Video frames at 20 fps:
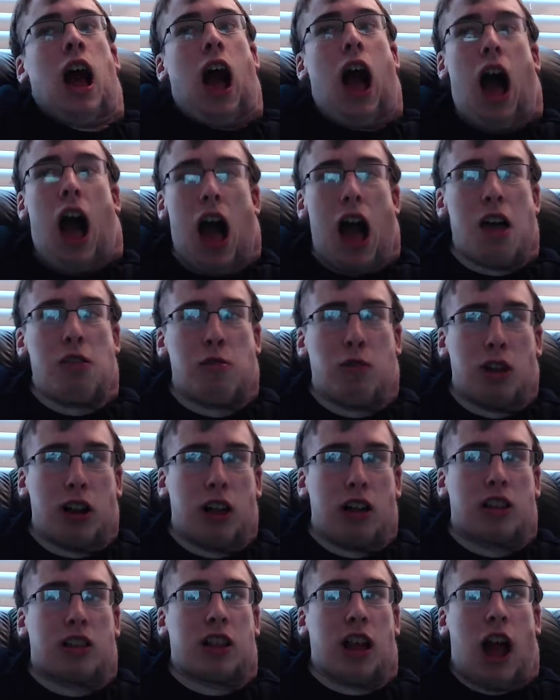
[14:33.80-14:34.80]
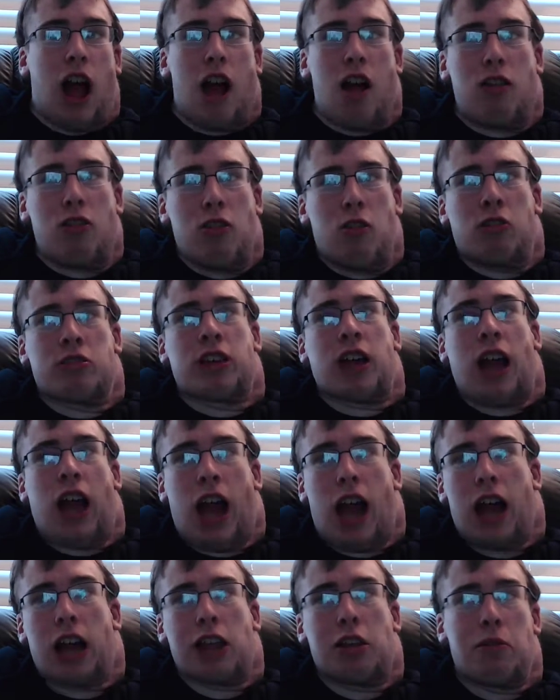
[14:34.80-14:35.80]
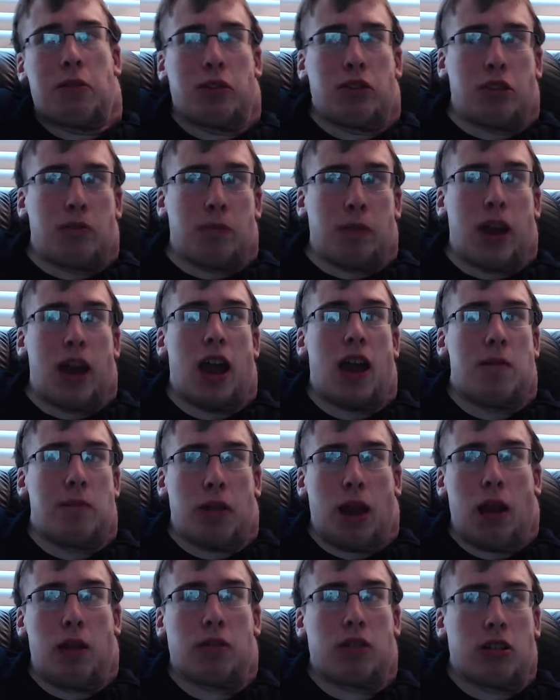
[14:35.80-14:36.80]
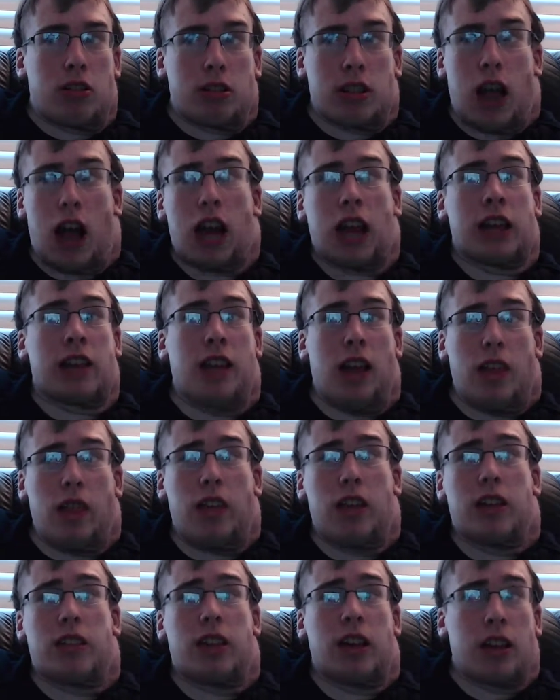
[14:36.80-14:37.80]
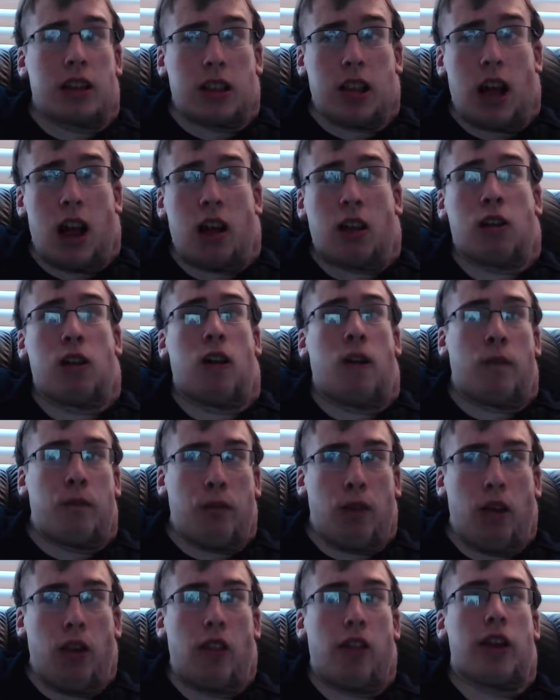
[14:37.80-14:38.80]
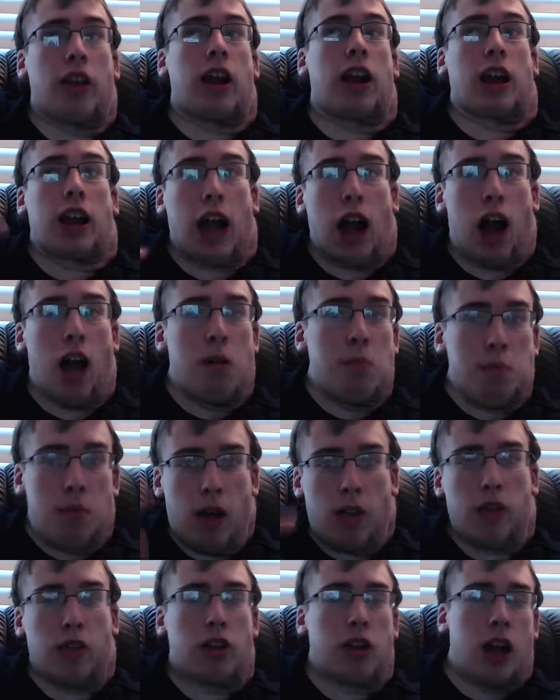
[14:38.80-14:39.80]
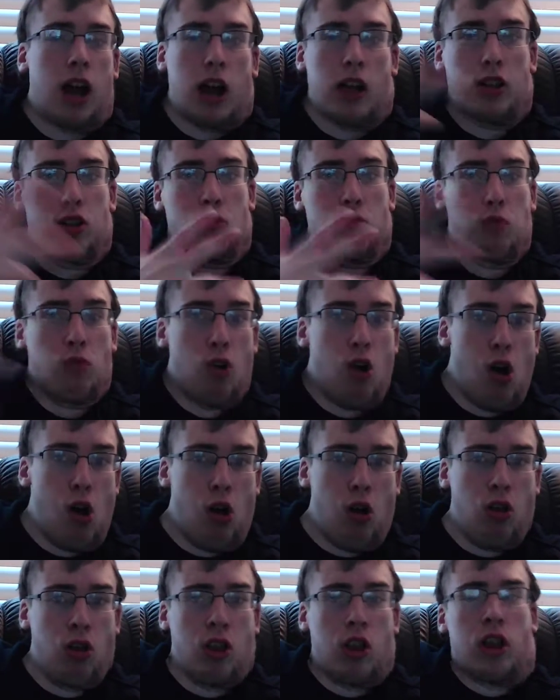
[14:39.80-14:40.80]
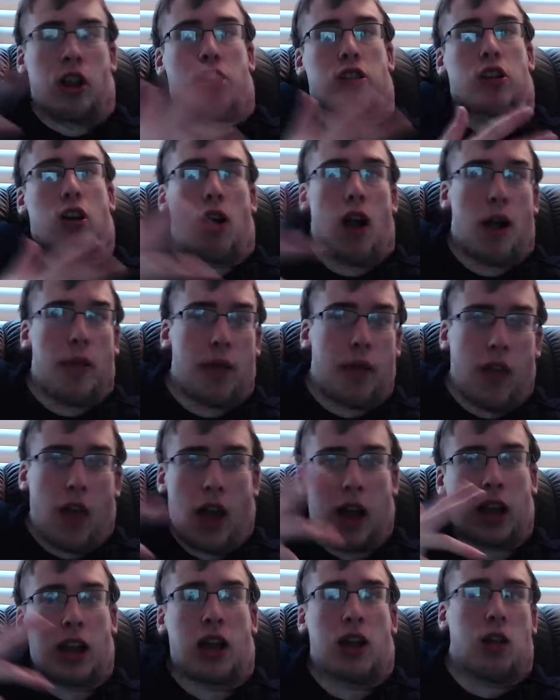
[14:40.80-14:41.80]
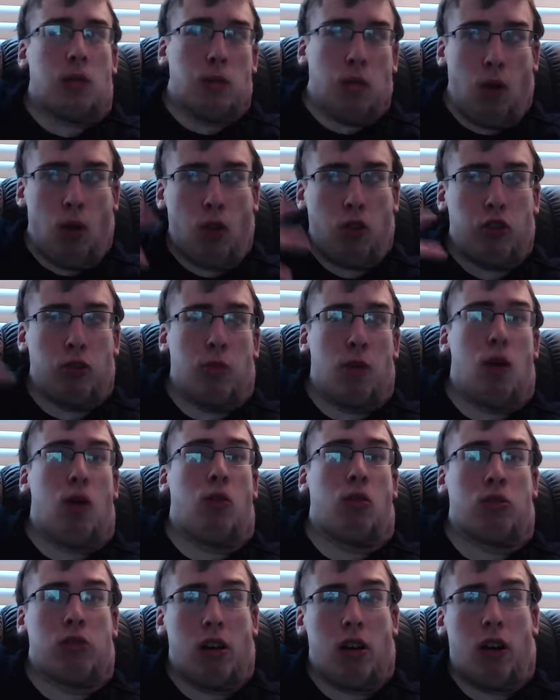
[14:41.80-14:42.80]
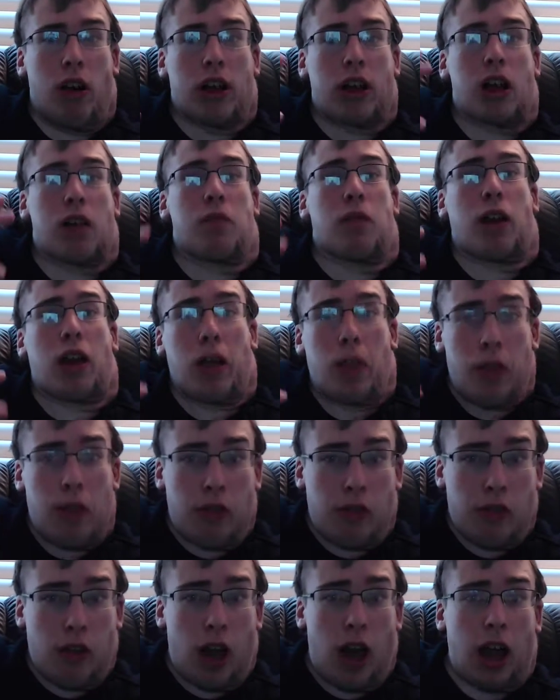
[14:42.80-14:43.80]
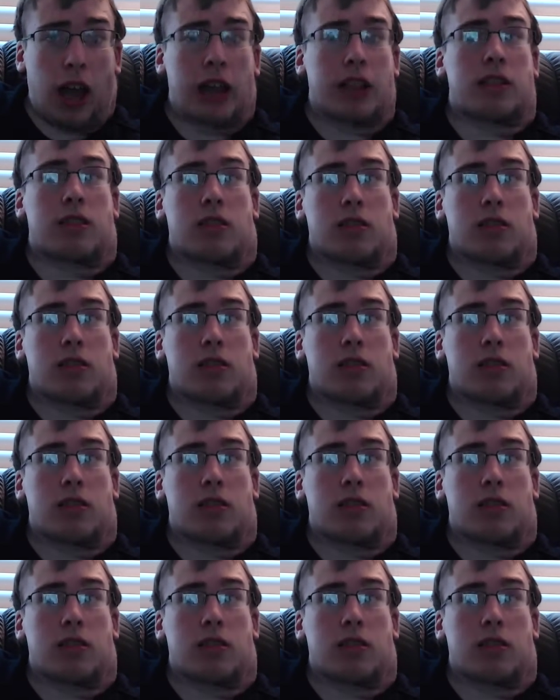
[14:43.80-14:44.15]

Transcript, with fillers: I would have. I don't know if they had him in Japan, but I would. Have, I can definitely think Sakura feeling like a godmother kind of role. So having that kind of role to Boruto, like giving him his life,